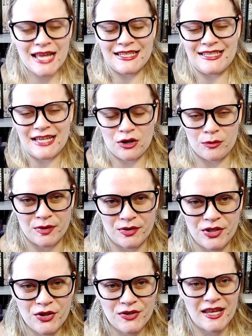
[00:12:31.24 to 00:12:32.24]
down
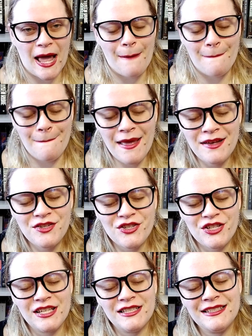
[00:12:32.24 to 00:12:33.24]
below that I
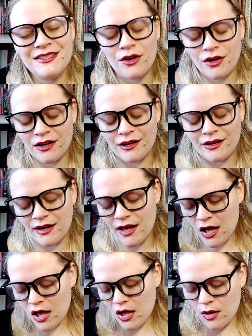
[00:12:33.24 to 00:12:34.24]
mentioned on
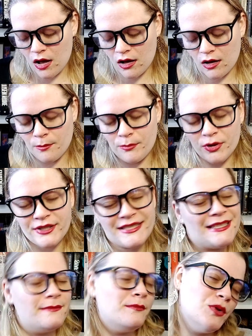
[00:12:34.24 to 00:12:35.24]
uh, books
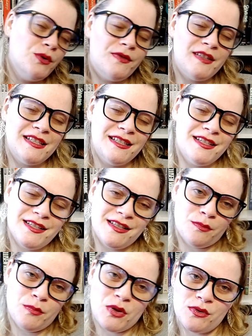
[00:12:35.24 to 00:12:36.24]
and movies,
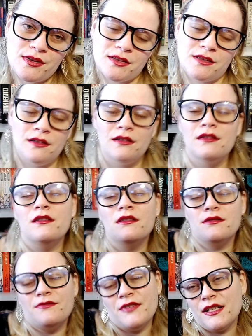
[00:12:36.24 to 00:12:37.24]

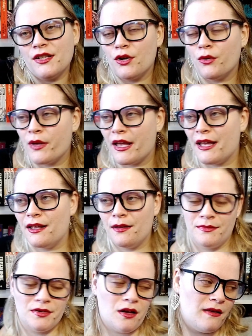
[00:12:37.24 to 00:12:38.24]
musicals, video
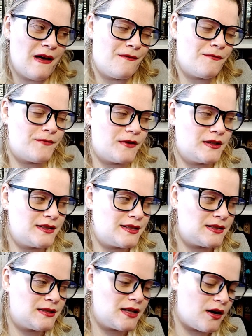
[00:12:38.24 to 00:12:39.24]
games, all that fun
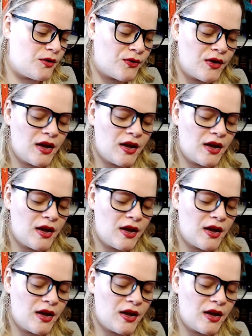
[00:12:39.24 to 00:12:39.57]
stuff.